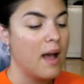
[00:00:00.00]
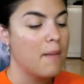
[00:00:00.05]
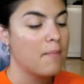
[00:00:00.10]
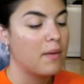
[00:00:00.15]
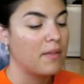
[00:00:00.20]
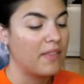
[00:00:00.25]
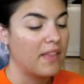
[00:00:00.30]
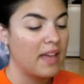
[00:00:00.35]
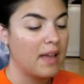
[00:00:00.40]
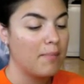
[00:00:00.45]

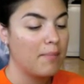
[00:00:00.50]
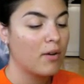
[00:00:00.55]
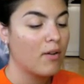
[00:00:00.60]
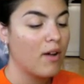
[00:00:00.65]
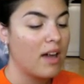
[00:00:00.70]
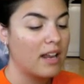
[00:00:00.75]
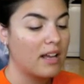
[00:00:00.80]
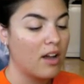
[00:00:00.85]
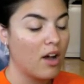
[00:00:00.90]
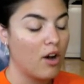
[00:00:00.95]
but the
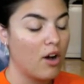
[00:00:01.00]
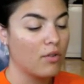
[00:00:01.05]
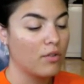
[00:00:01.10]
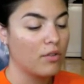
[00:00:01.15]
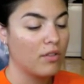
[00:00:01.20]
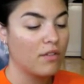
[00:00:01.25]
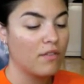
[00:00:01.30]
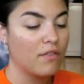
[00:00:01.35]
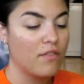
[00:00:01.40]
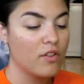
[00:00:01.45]
Hippocratic
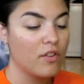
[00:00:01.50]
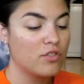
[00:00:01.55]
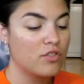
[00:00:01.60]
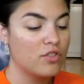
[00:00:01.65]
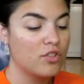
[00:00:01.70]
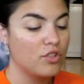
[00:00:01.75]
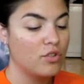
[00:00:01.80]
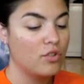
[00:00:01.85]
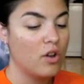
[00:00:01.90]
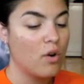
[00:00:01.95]
Oath,
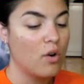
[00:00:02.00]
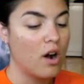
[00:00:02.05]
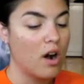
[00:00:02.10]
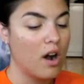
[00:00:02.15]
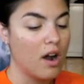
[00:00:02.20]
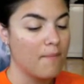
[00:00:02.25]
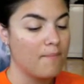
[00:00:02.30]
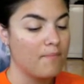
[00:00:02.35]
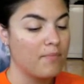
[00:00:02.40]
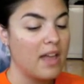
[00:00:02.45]
first do no
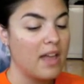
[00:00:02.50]
harm,